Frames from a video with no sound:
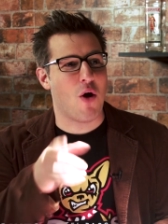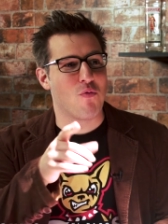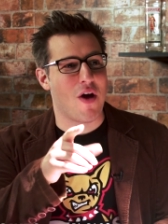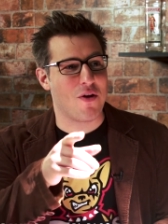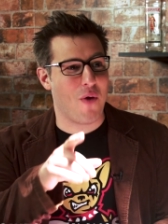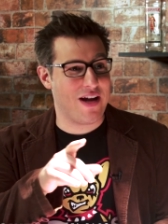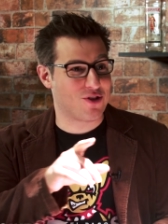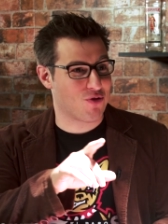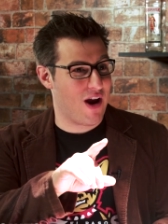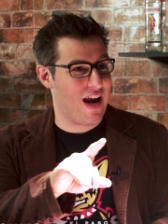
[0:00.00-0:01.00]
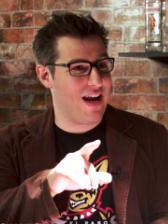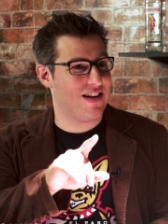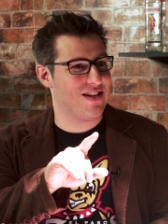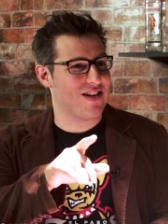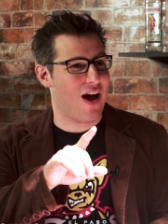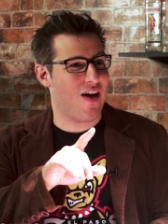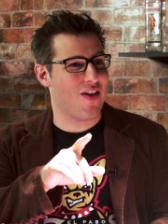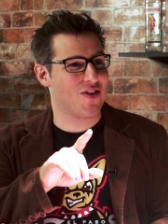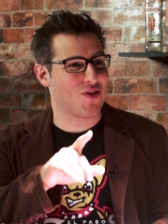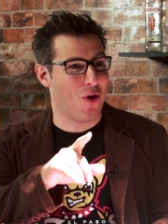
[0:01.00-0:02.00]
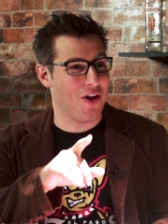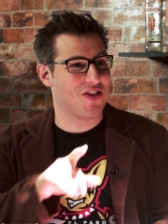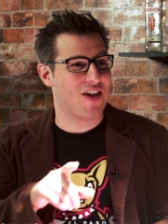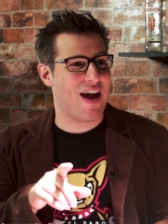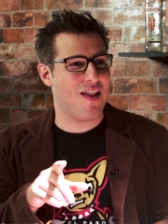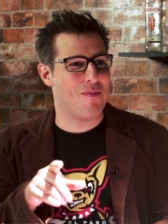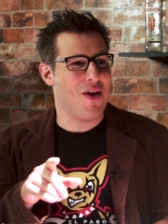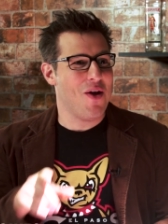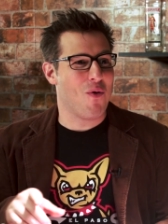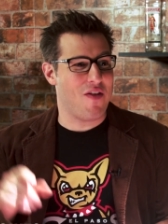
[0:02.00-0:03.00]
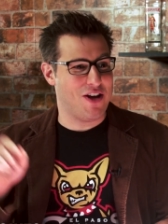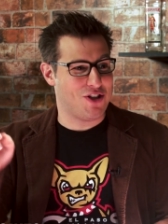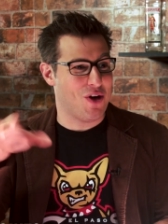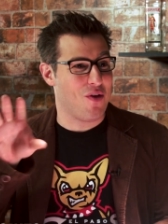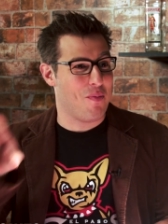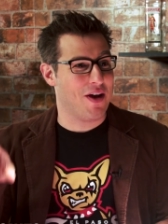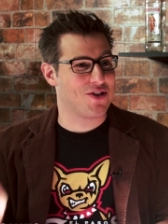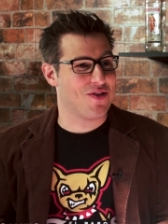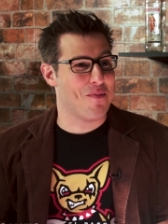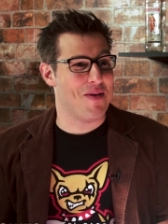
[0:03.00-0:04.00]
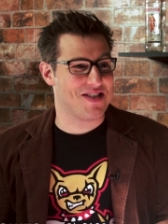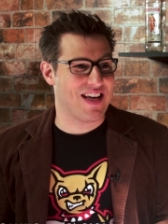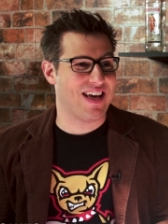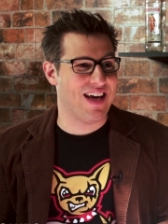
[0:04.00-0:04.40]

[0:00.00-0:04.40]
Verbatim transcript: no, Runaway Train, uh, Soul very... Asylum, where they show the picture of the missing